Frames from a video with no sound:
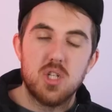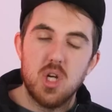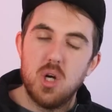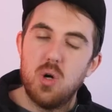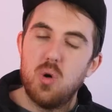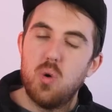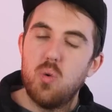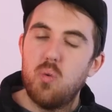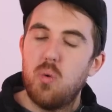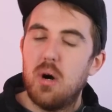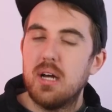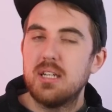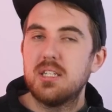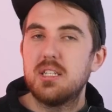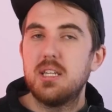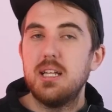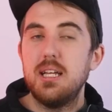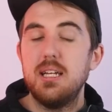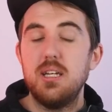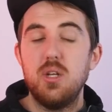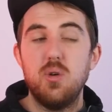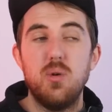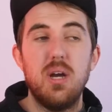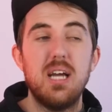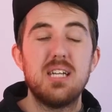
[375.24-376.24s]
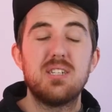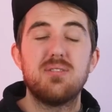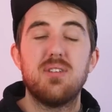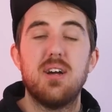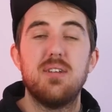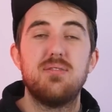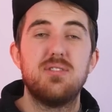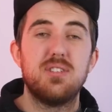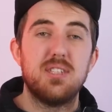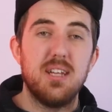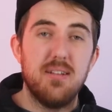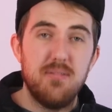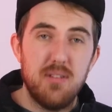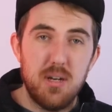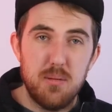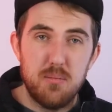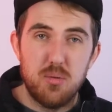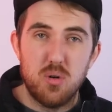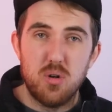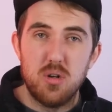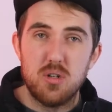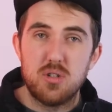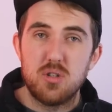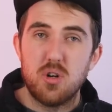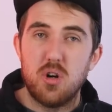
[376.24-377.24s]
So once the new X570
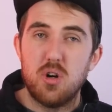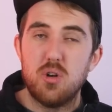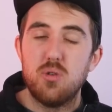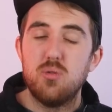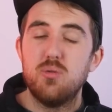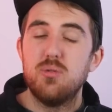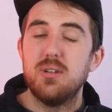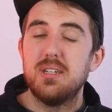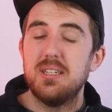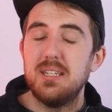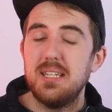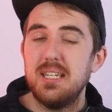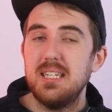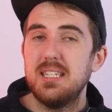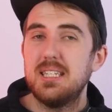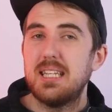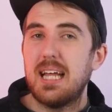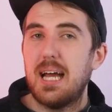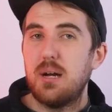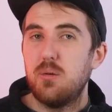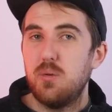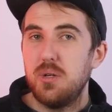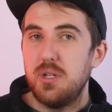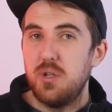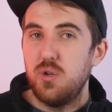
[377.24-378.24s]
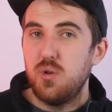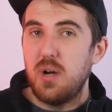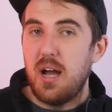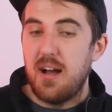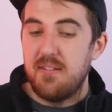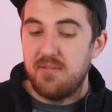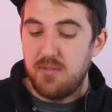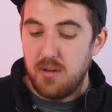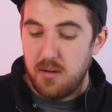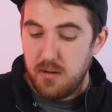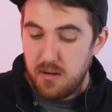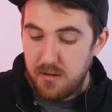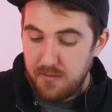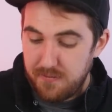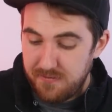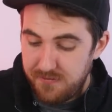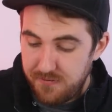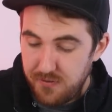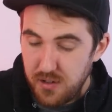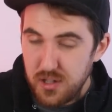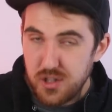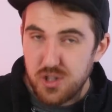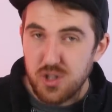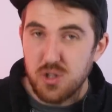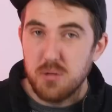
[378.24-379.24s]
boards are released and we do have
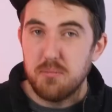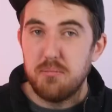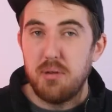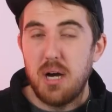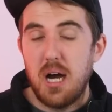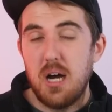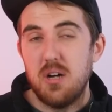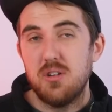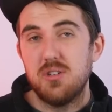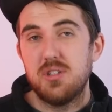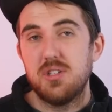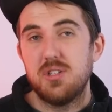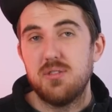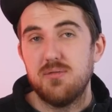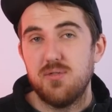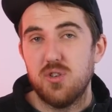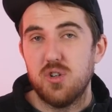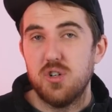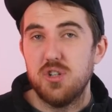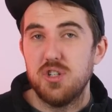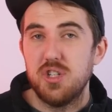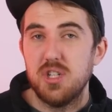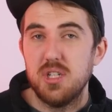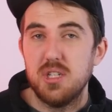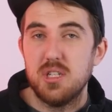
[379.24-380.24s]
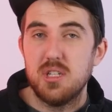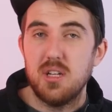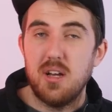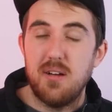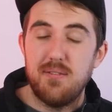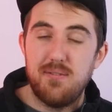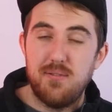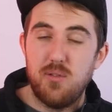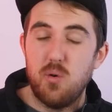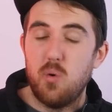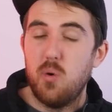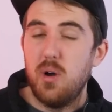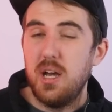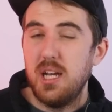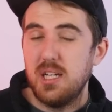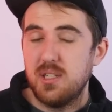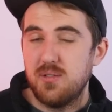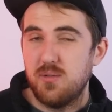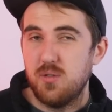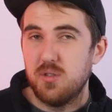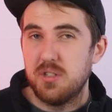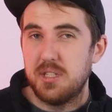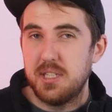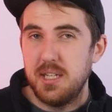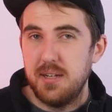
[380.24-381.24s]
official BIOS versions for
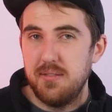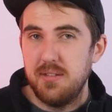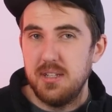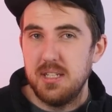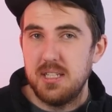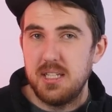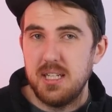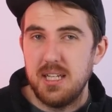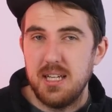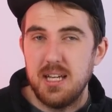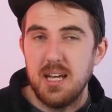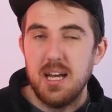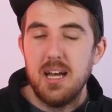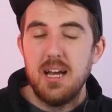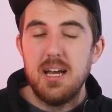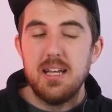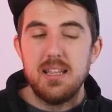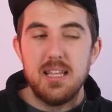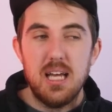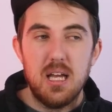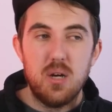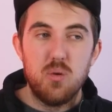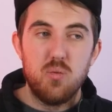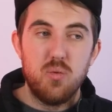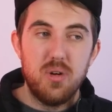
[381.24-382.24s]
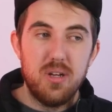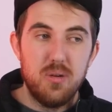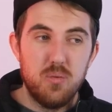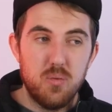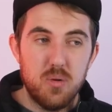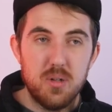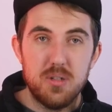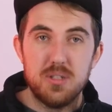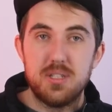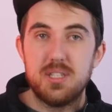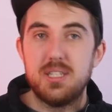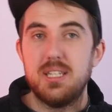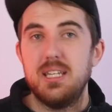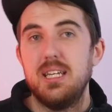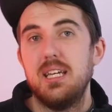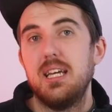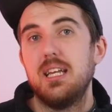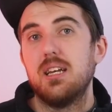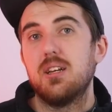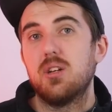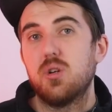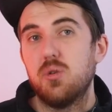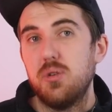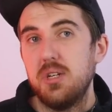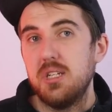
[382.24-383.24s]
X470, then we will see
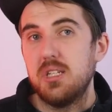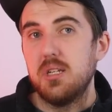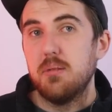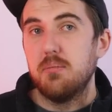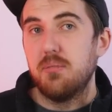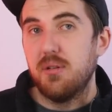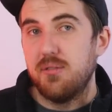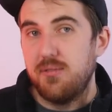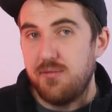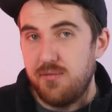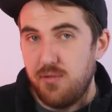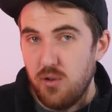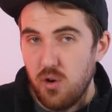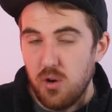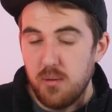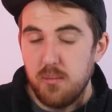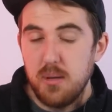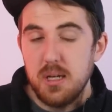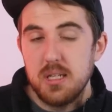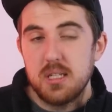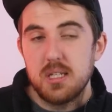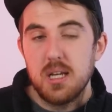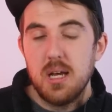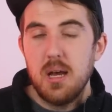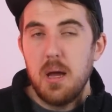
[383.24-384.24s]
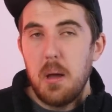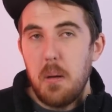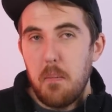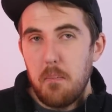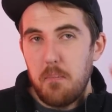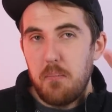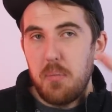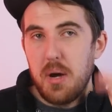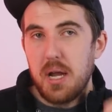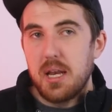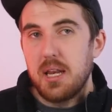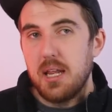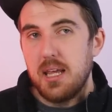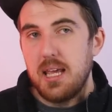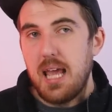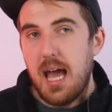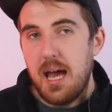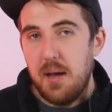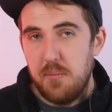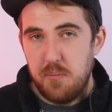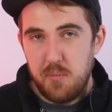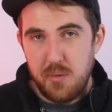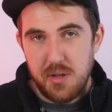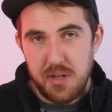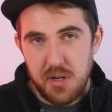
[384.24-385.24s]
an increase in performance. But
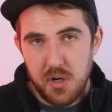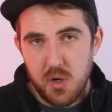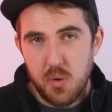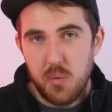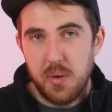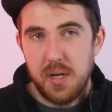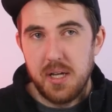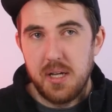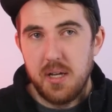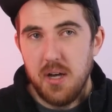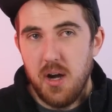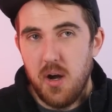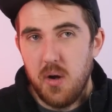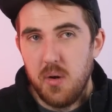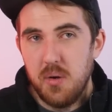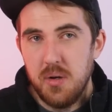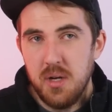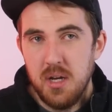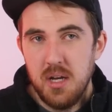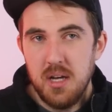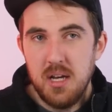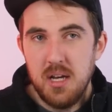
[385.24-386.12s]
yeah, here we go.